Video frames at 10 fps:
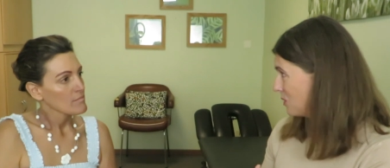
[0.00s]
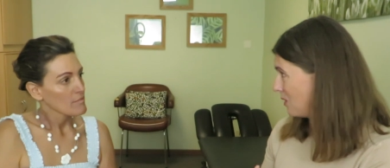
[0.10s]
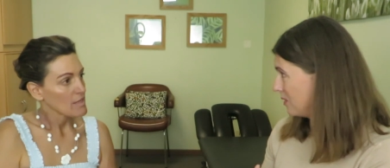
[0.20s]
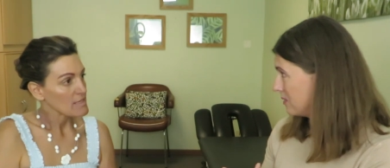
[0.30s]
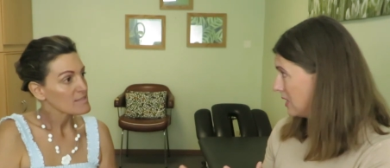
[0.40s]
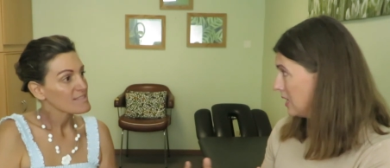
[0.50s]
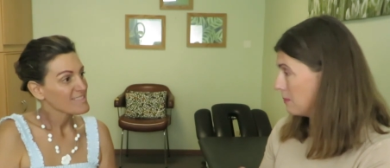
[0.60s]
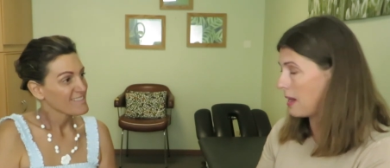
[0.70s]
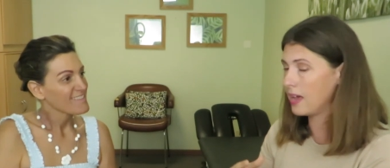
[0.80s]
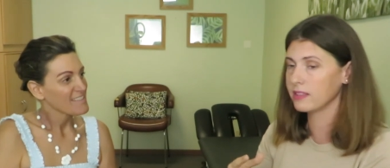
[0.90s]
Speaker 1: you call it? Yes.
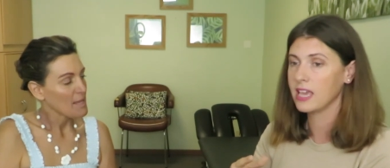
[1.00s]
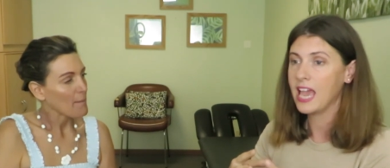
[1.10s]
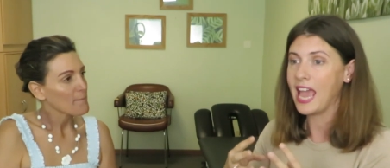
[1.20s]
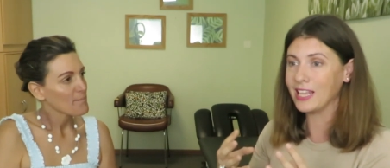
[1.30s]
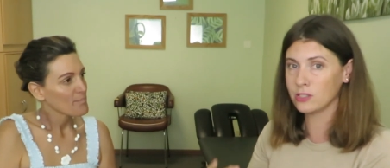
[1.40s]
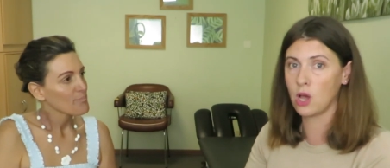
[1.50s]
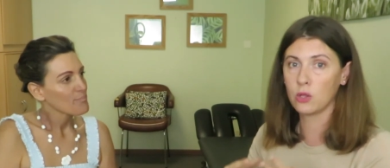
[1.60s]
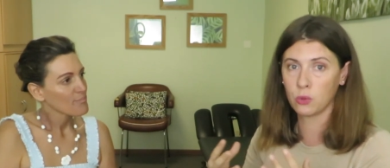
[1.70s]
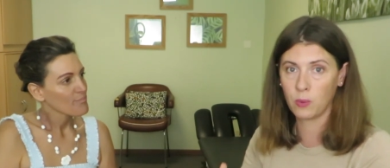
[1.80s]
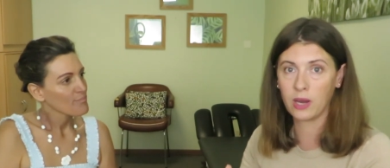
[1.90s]
Healing path yeah. is
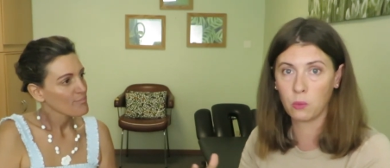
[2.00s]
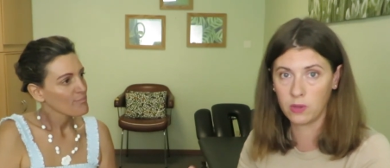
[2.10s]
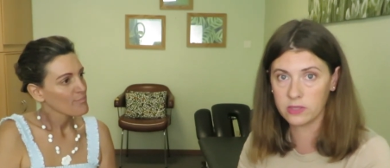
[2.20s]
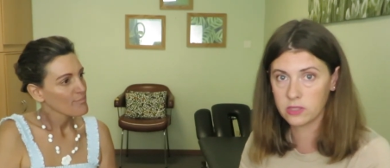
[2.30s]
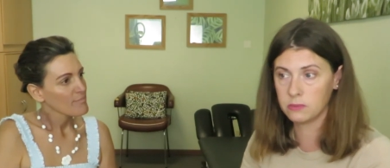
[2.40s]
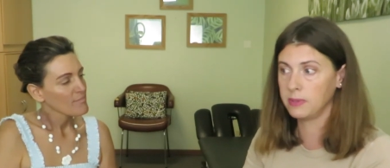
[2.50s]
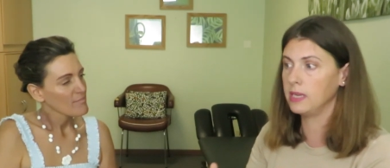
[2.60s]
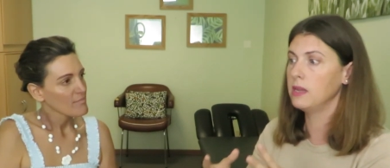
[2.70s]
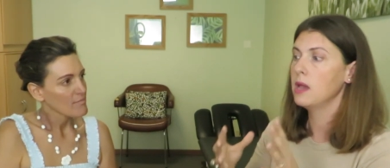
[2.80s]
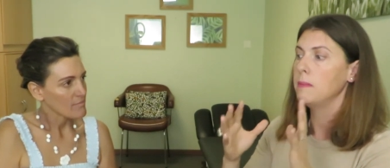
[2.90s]
not the where it wants to
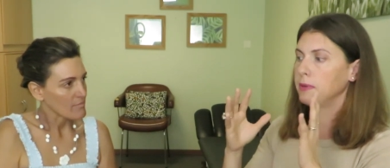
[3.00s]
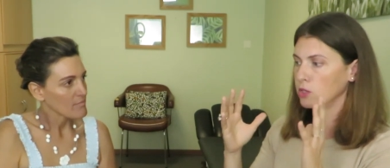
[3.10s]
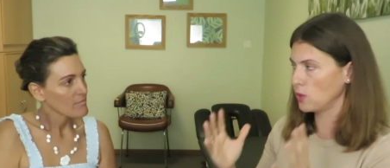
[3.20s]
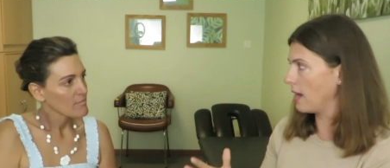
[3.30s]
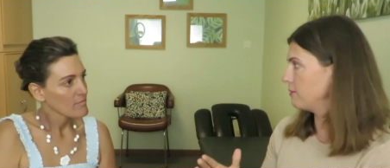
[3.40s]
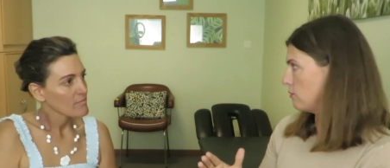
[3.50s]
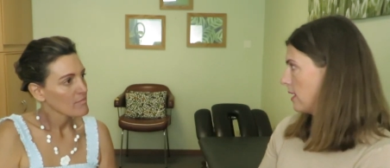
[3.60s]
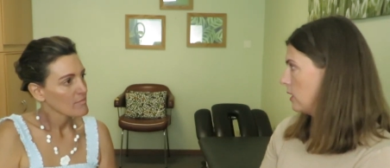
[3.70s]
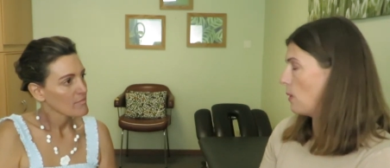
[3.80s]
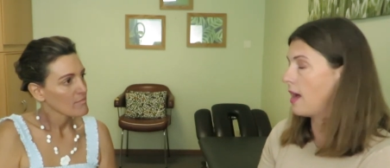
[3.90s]
be because you have
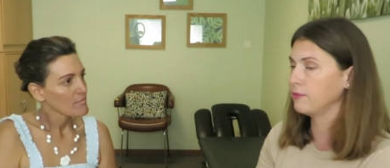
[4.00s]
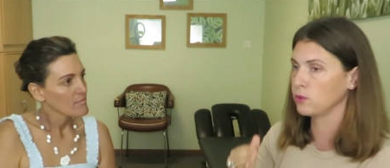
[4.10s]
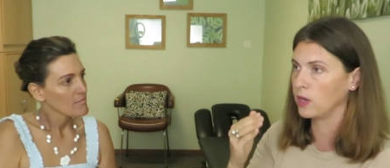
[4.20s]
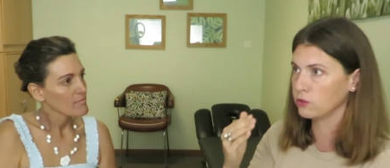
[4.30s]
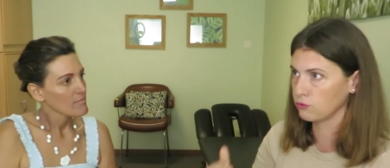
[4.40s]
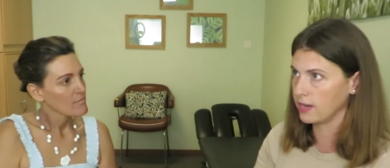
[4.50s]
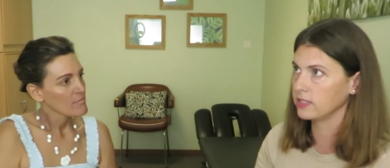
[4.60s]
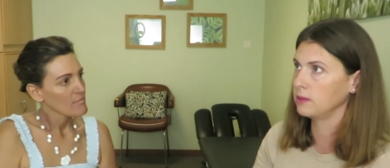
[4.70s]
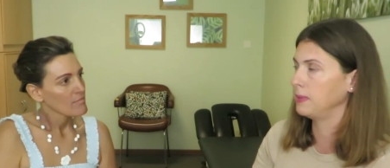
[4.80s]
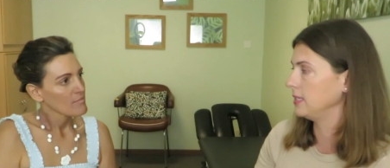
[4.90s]
to you have to
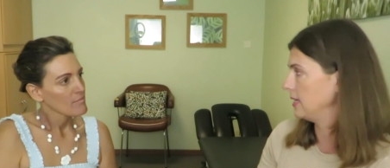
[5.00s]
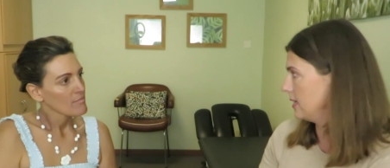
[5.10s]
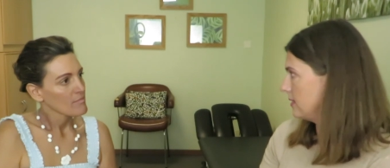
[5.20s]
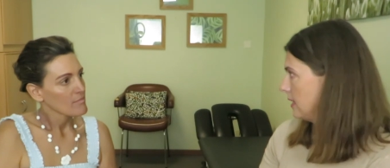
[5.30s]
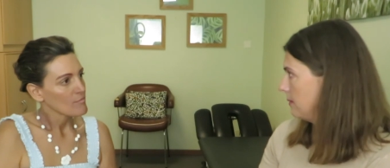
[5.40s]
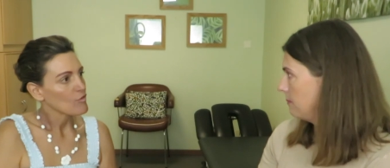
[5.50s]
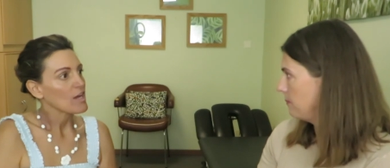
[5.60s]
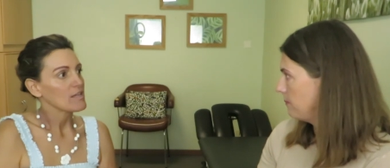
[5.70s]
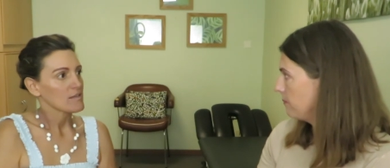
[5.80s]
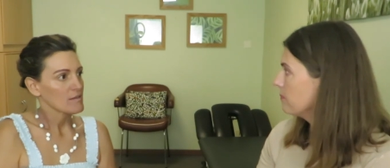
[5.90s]
address the PTSD.
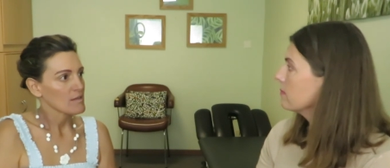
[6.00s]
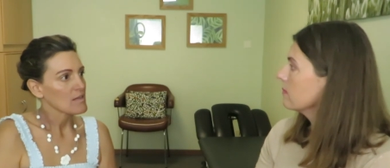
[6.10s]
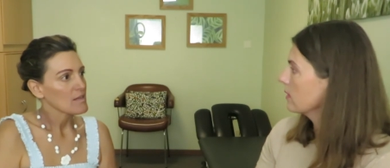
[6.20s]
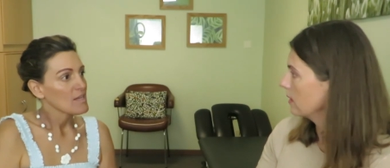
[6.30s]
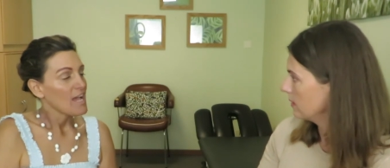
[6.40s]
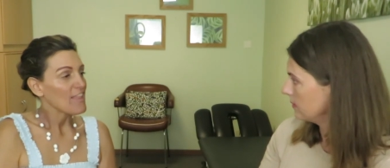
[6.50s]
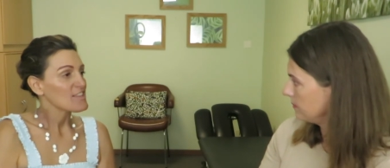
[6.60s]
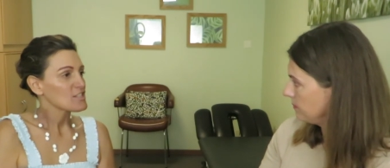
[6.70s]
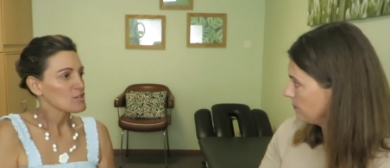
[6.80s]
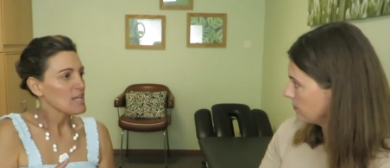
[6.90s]
Right,
Speaker 2: okay.
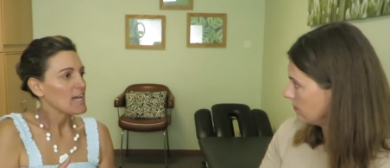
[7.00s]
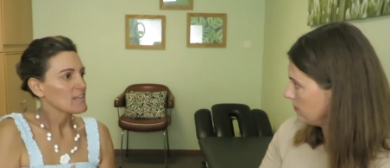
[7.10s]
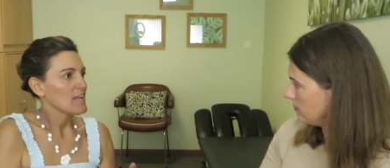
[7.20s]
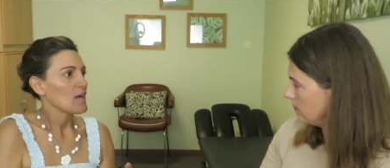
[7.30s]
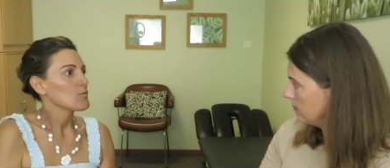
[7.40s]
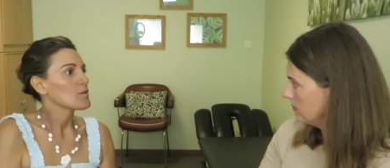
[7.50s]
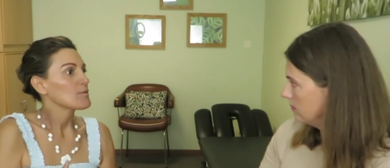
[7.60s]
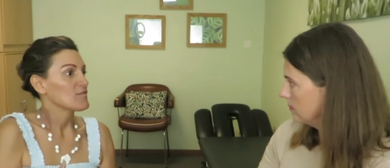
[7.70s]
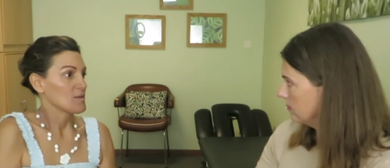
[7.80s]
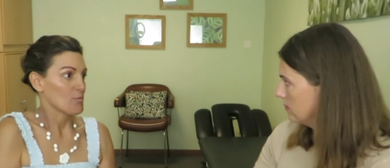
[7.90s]
And this goes hand in hand with a
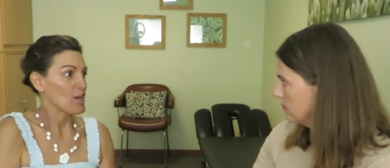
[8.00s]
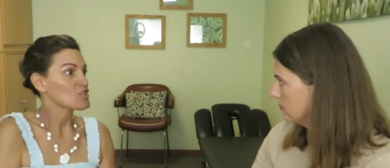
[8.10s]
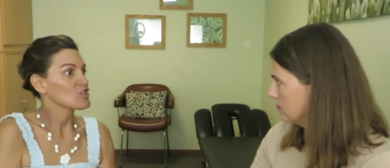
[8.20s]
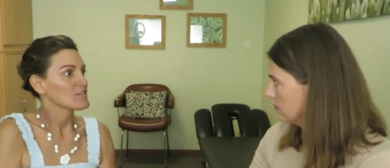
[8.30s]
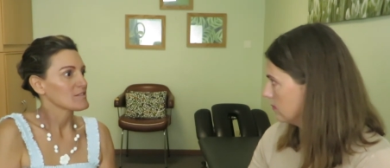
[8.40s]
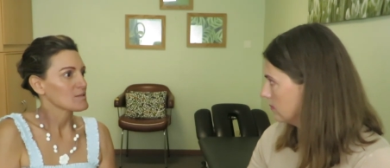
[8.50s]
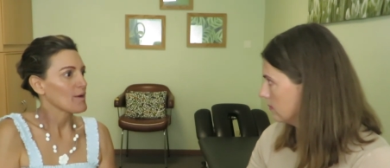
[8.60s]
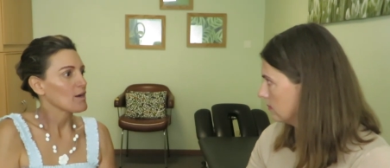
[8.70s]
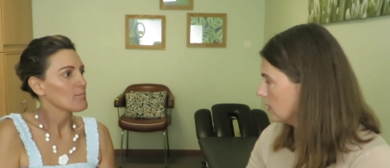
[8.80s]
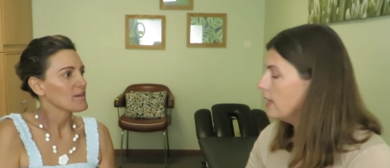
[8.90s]
bit of depression as
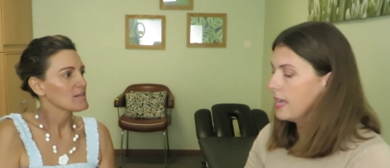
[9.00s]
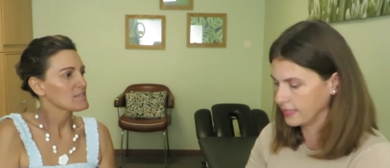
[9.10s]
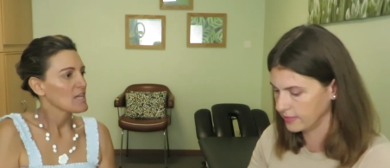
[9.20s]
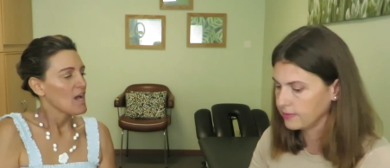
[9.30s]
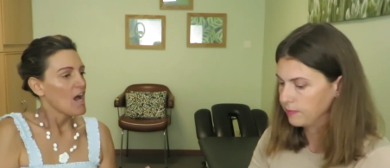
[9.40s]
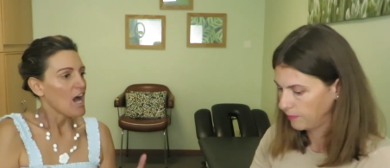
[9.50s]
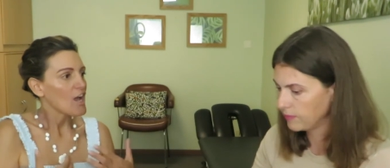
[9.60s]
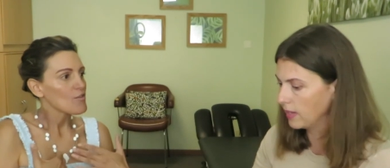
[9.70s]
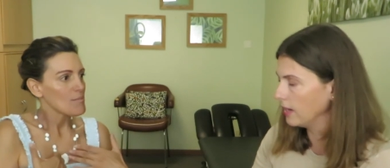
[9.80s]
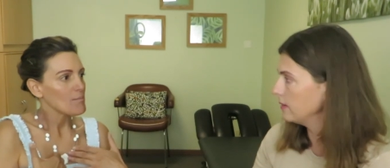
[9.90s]
well because yes.
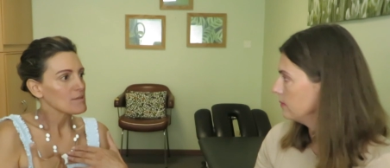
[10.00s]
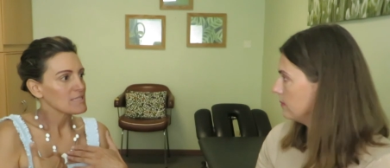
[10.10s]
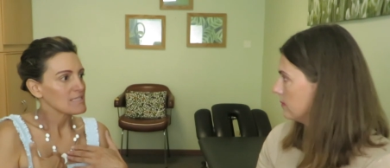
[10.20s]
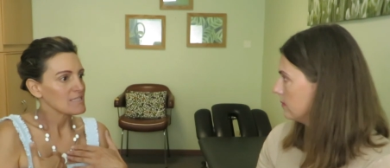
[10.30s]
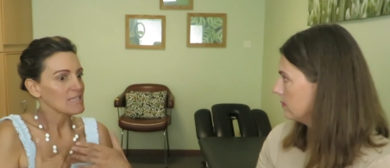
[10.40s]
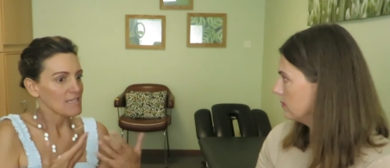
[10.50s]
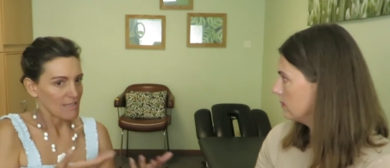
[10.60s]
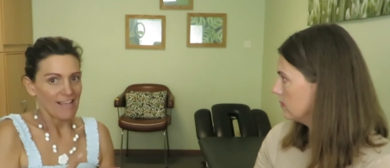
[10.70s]
I remember yeah. sitting,